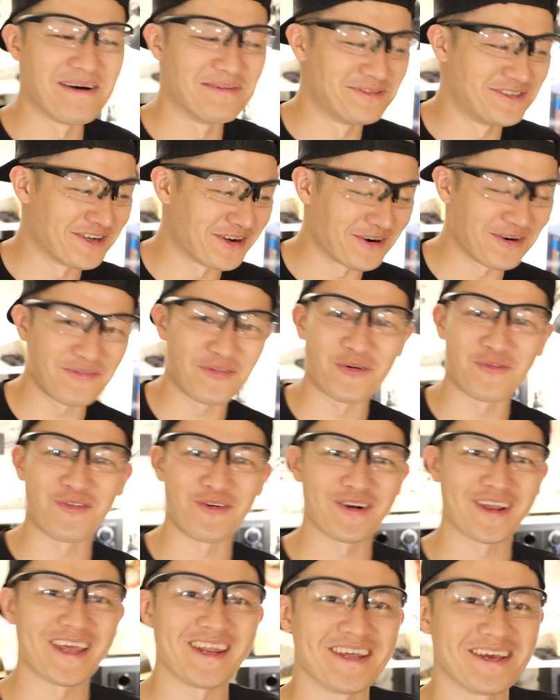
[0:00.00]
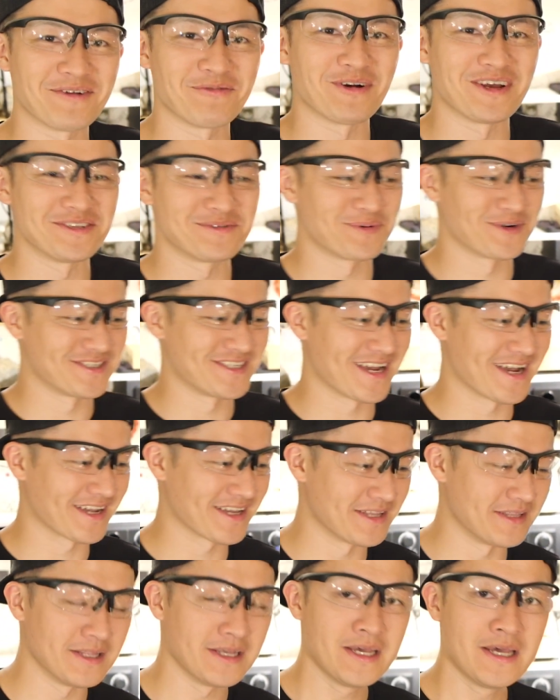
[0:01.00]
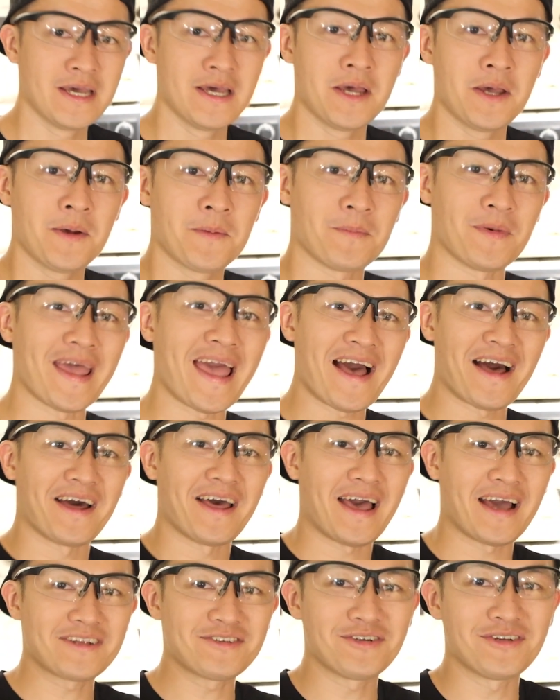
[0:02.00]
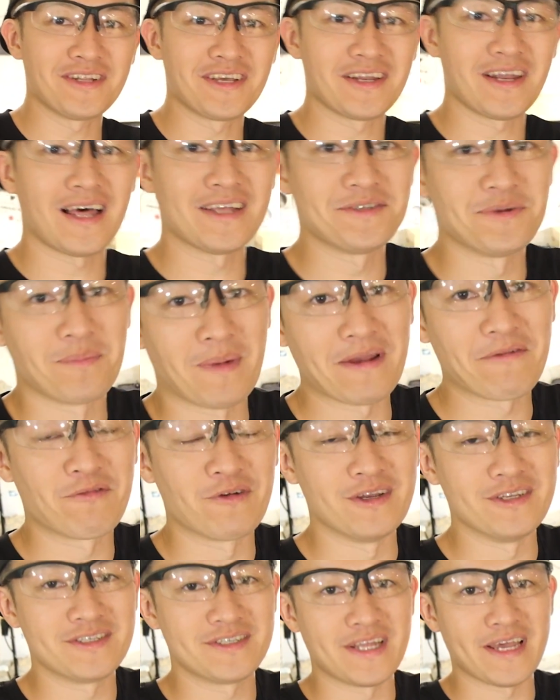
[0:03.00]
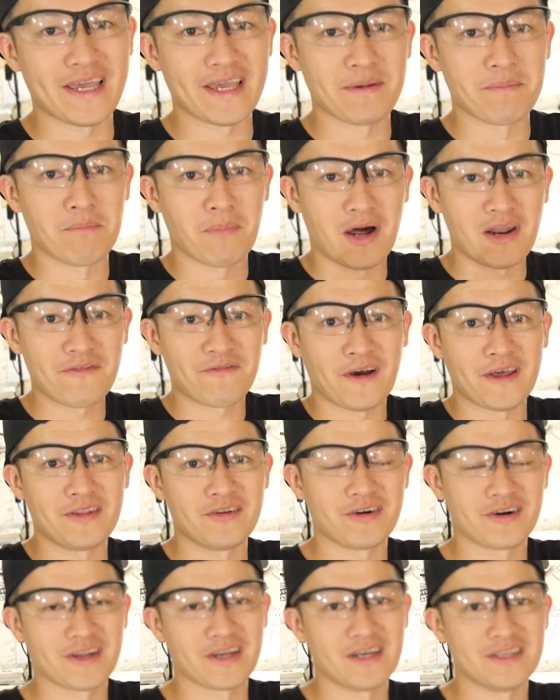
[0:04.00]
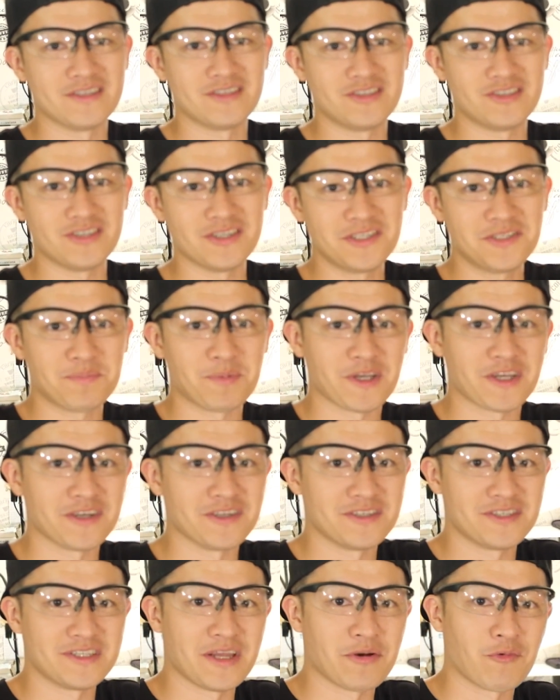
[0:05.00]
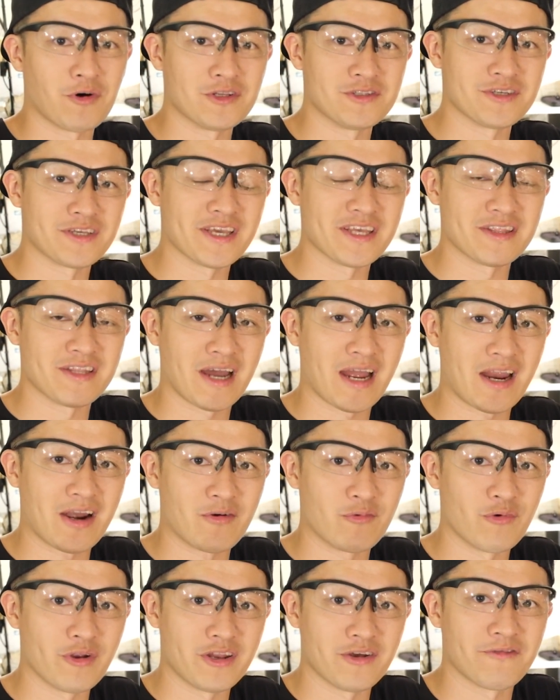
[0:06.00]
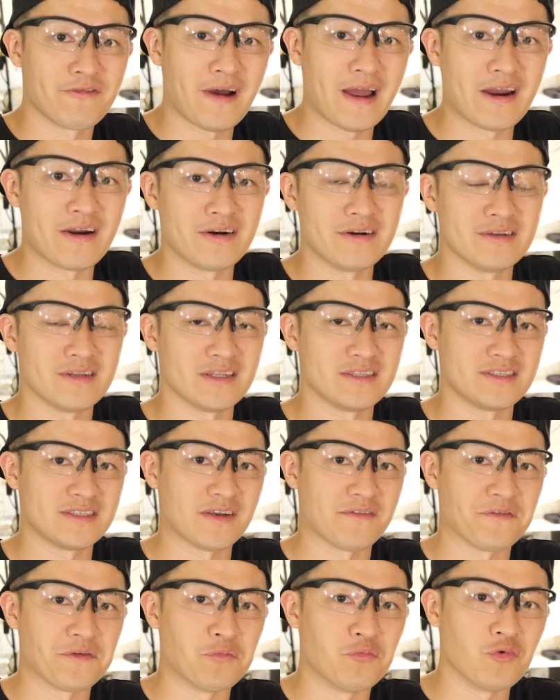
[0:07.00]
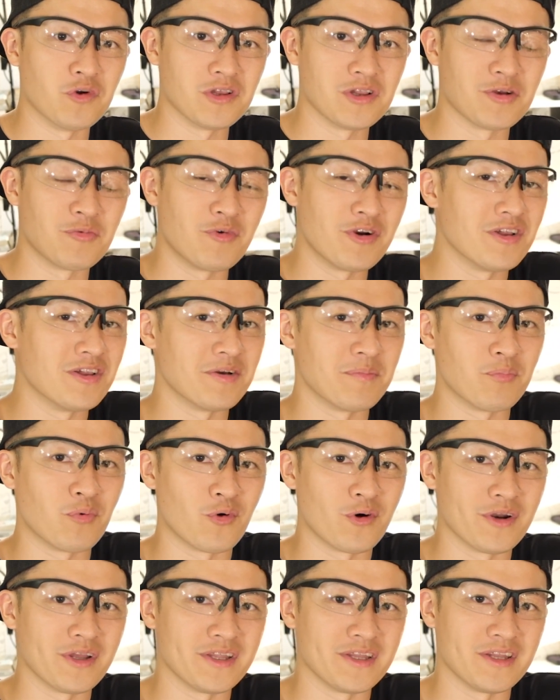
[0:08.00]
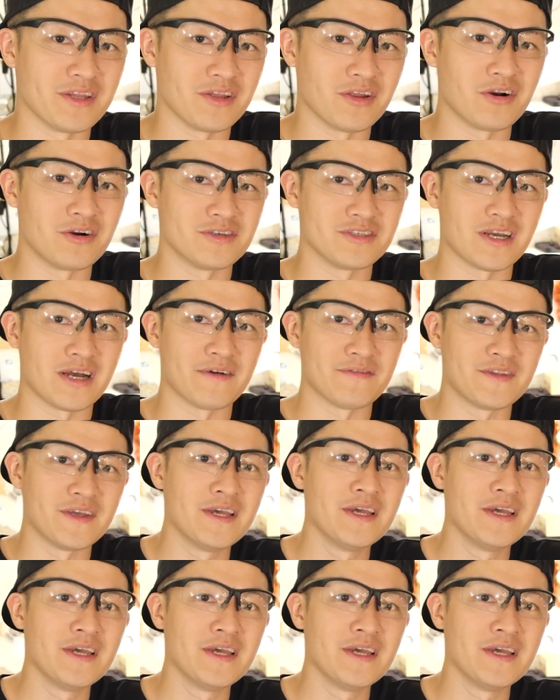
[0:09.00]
I'm sorry for forgetting rounds per second. But yeah, actually lots of my friends, they modify their guns just because they want to get the higher rate of fire. That's something really, really important in Airsoft.